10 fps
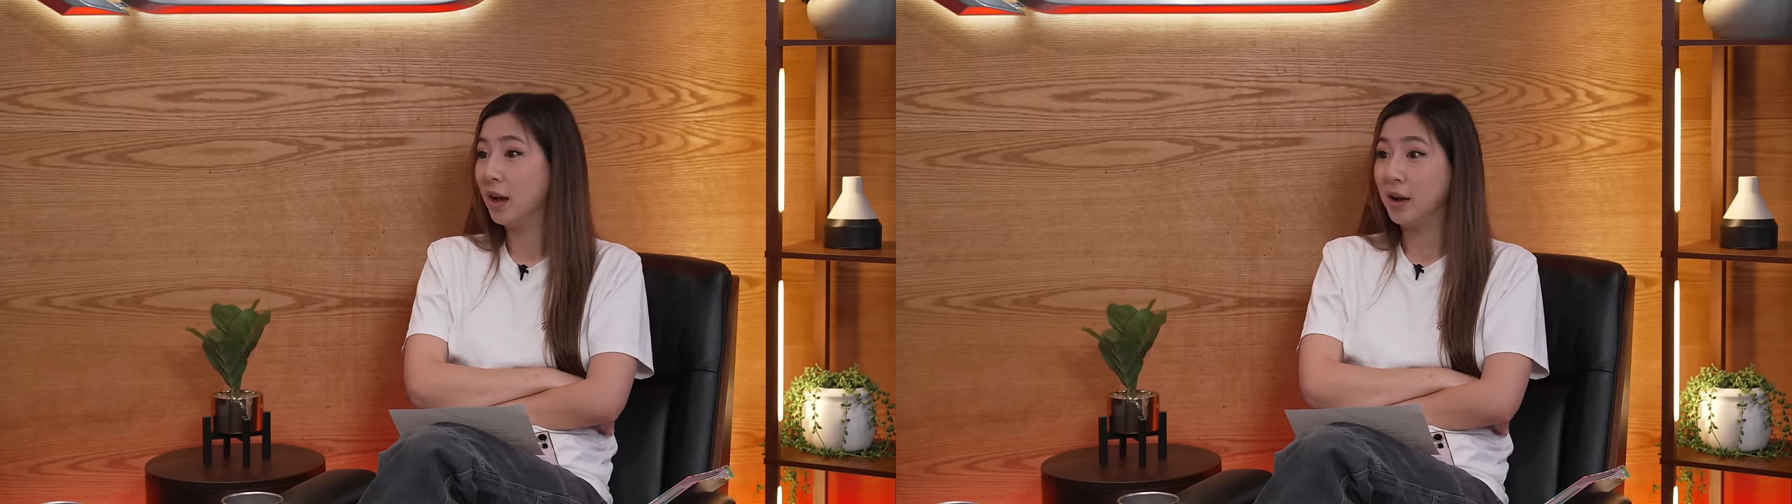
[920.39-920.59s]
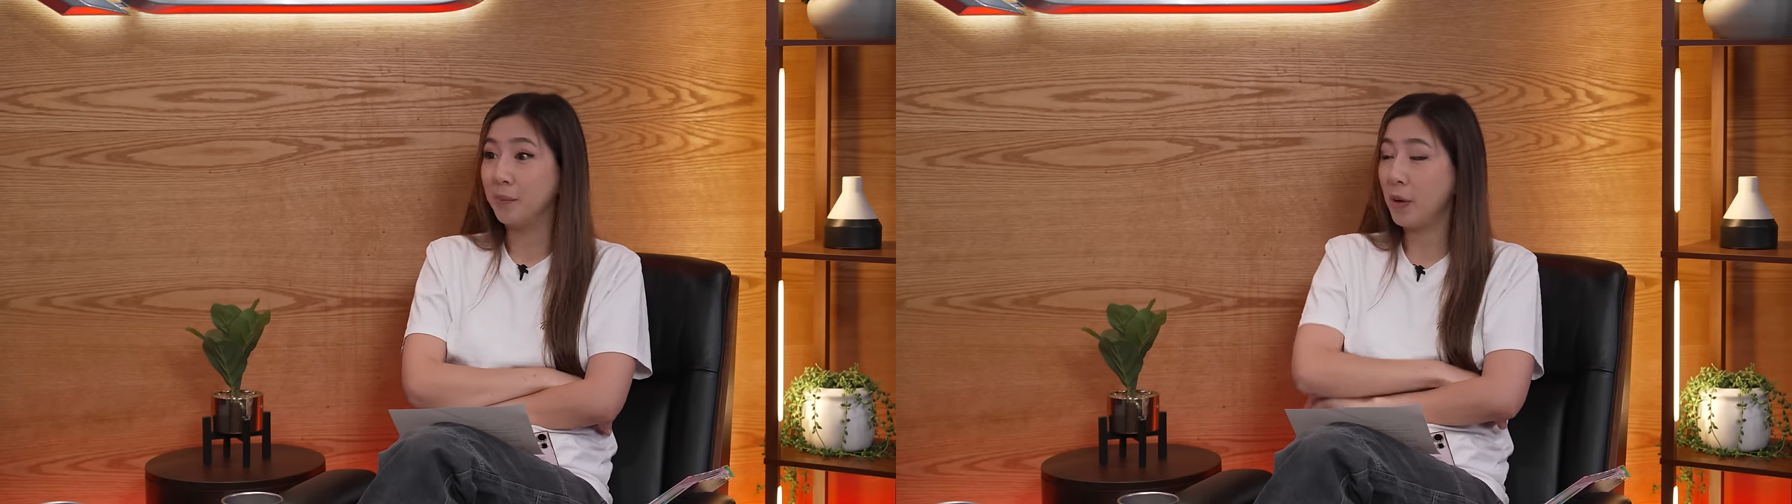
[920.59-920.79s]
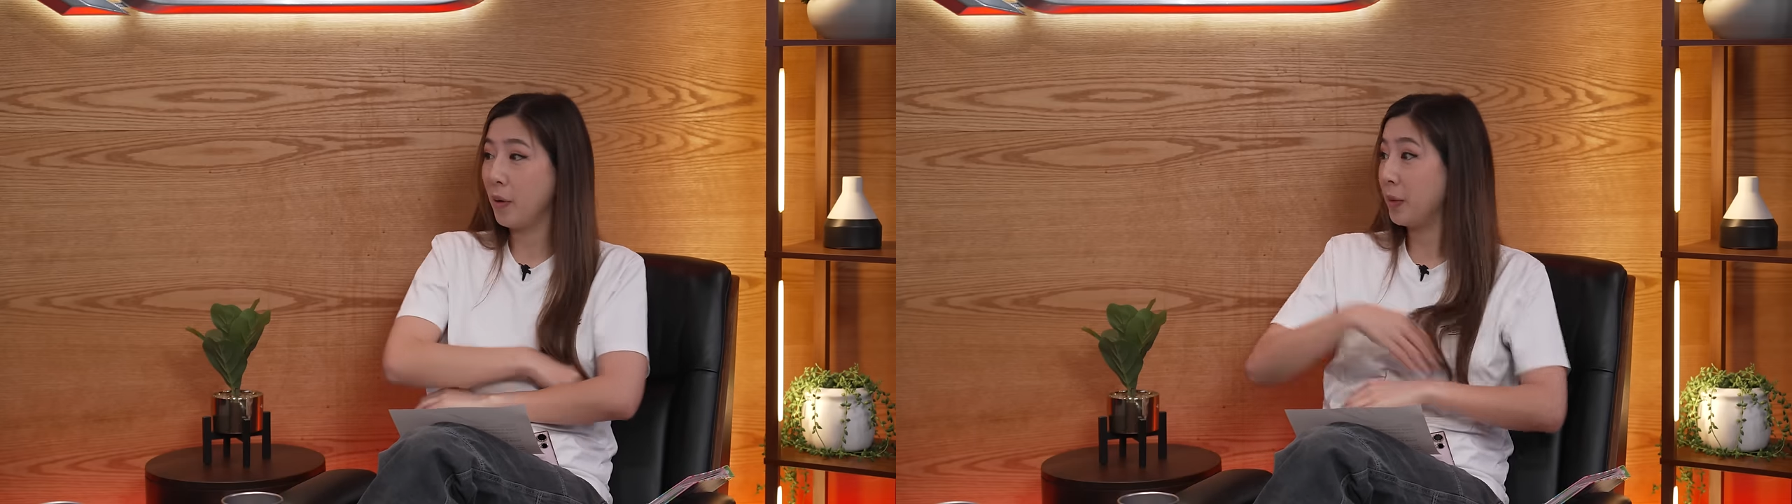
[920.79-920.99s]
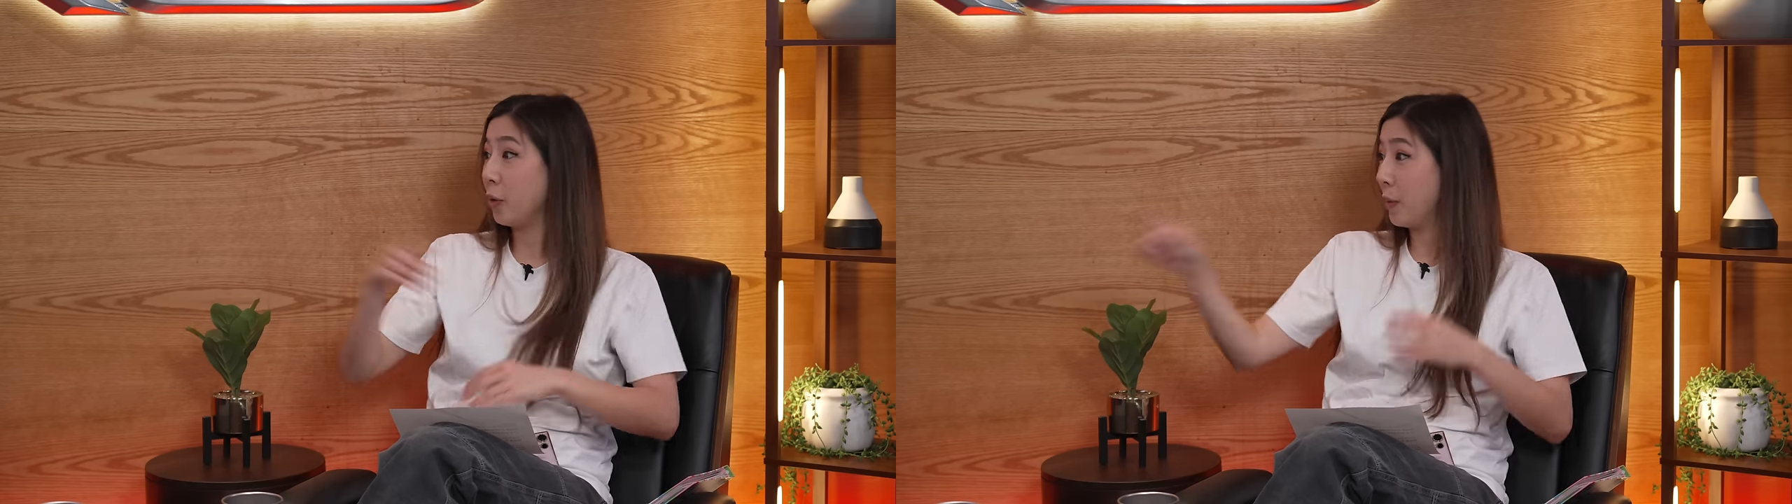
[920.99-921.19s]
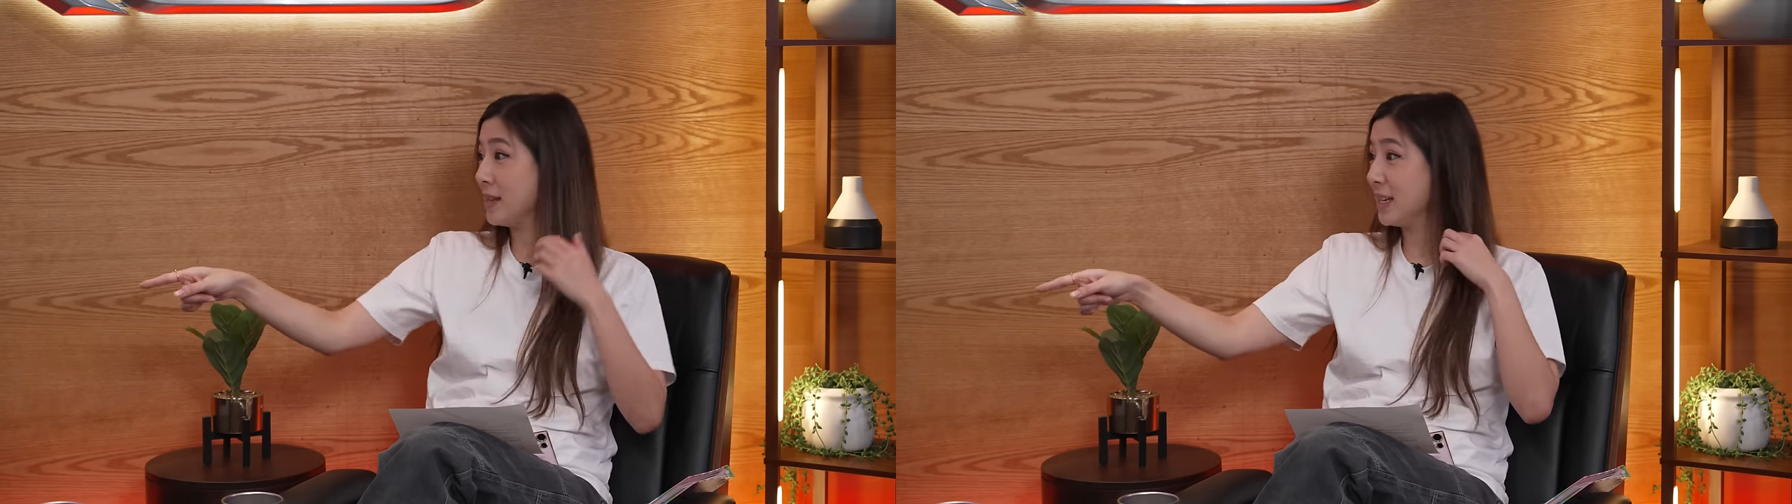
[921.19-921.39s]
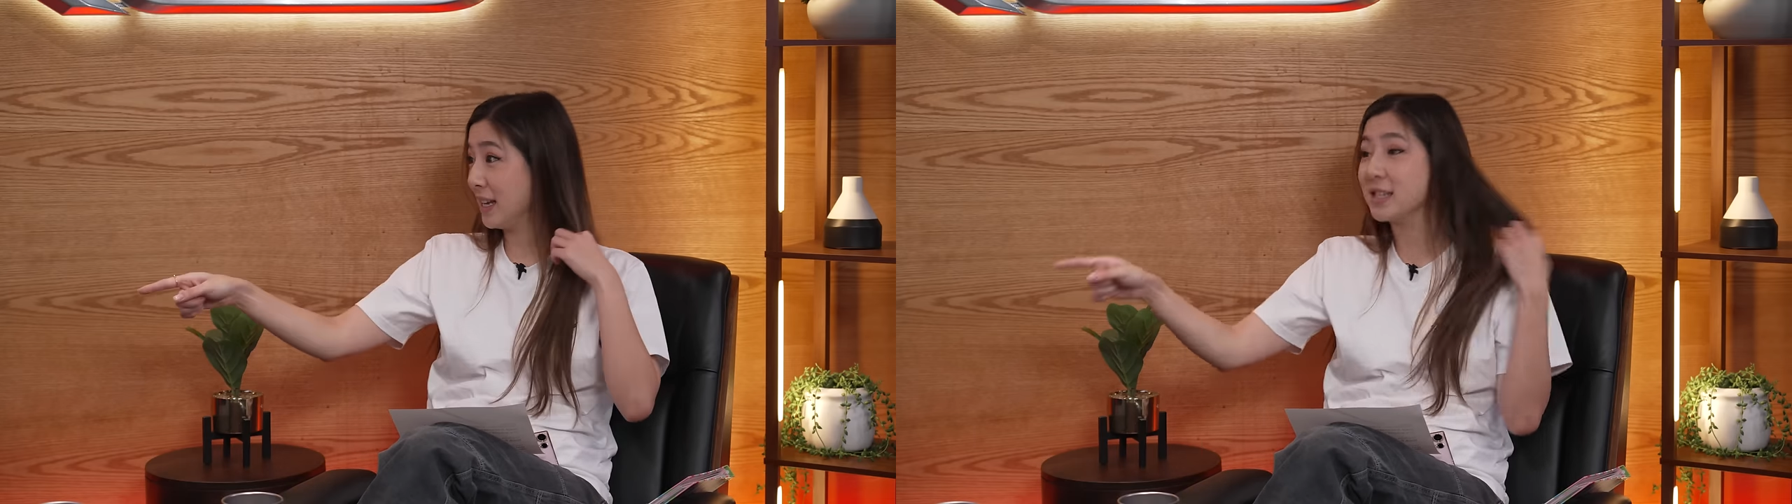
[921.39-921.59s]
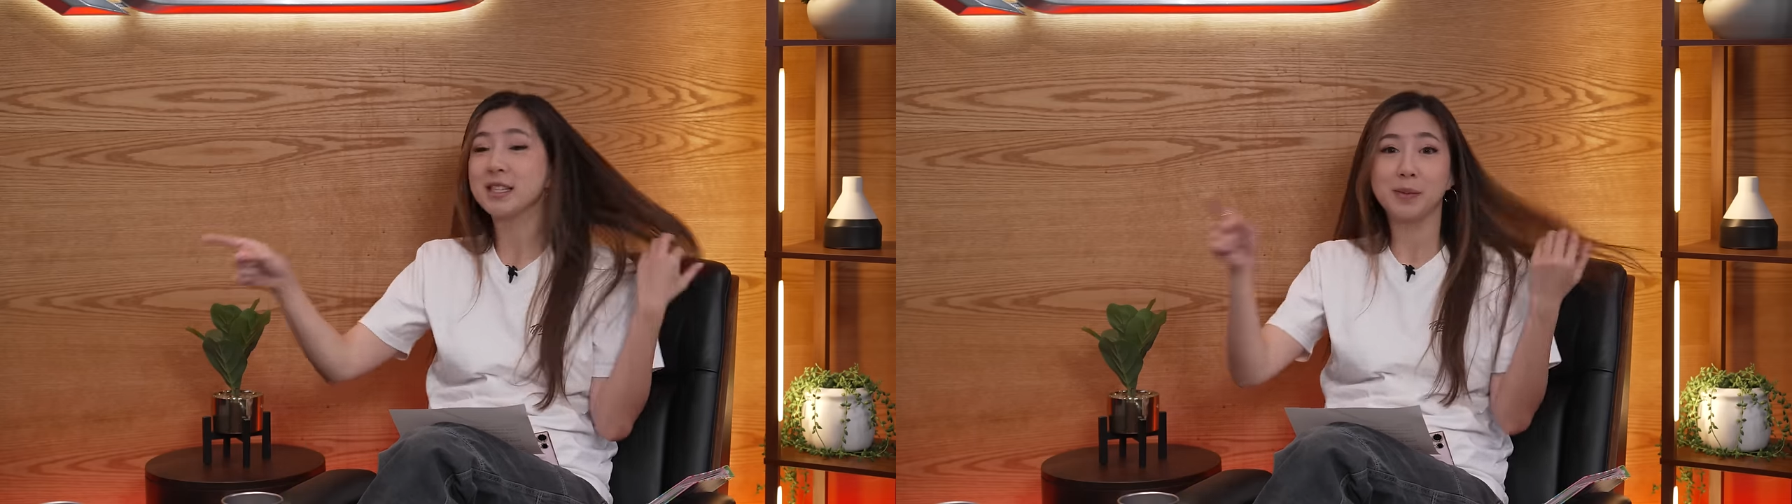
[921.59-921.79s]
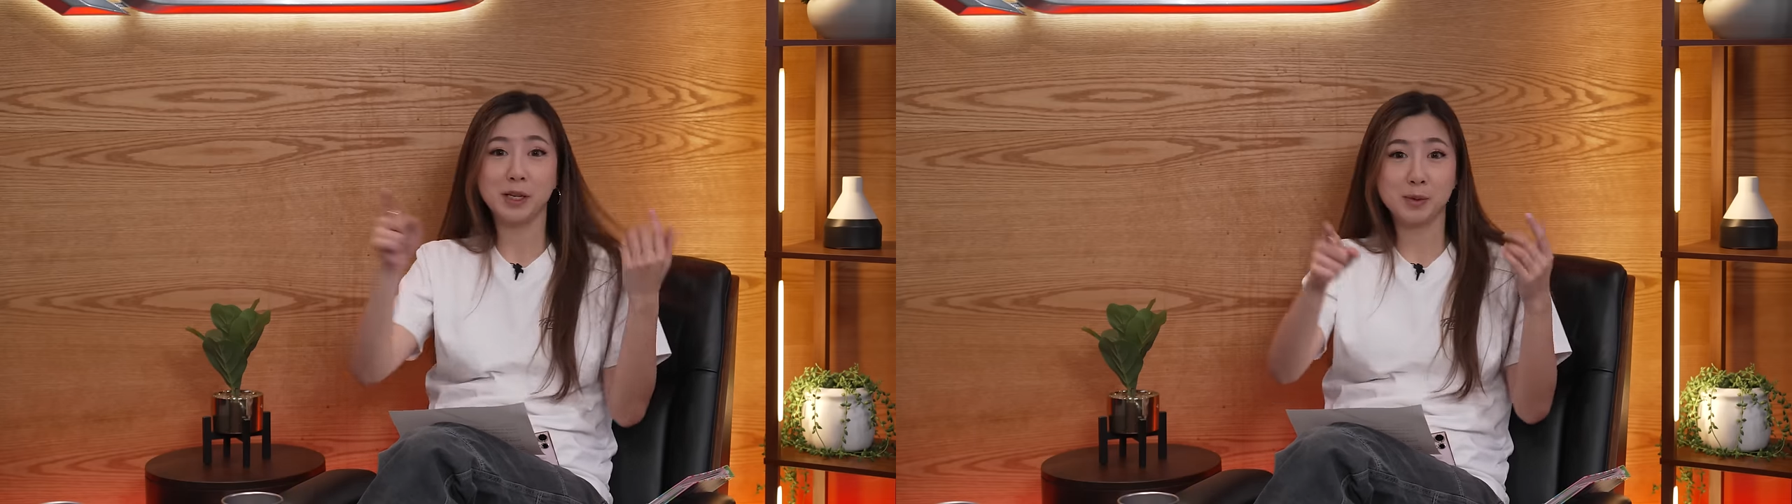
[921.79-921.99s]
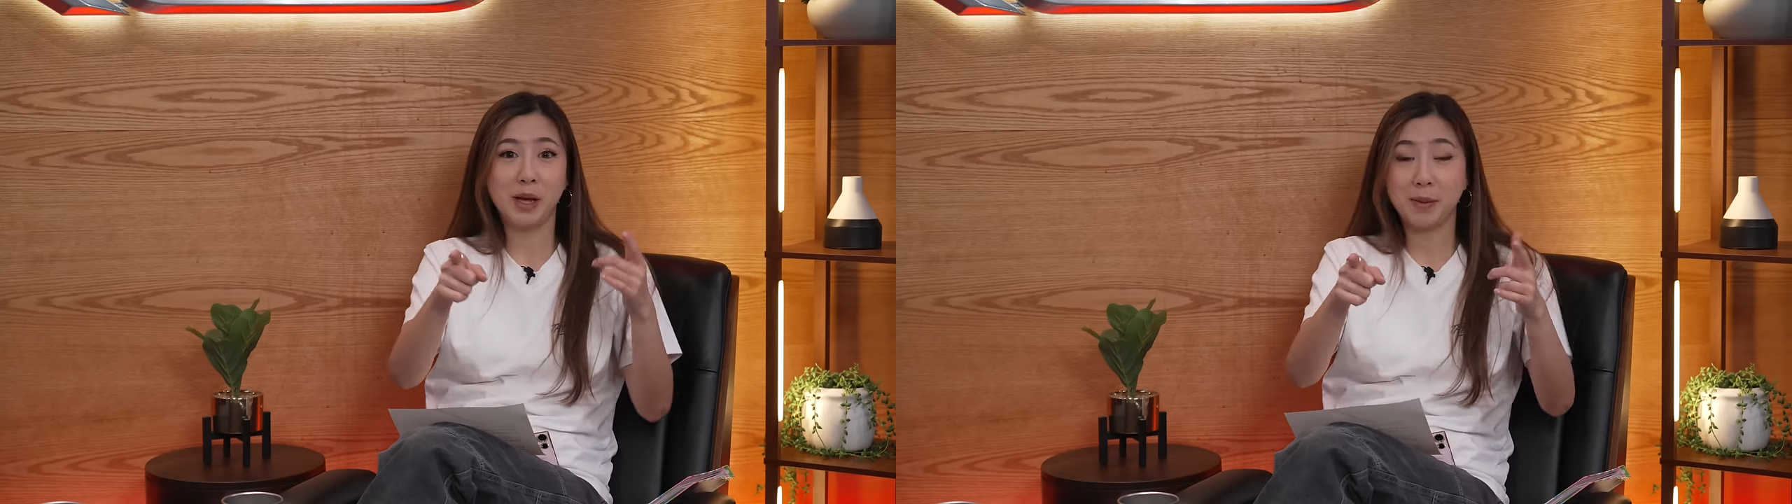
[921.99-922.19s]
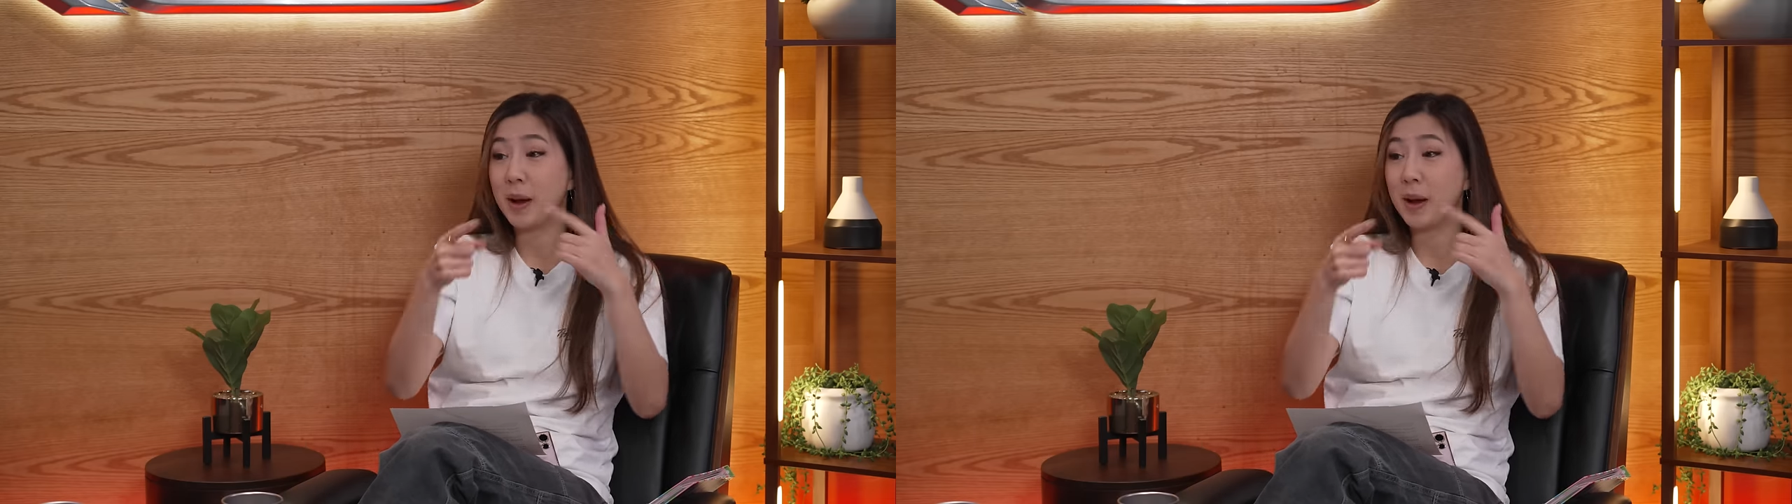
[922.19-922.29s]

Wait, uh, The really? reason is, let me explain.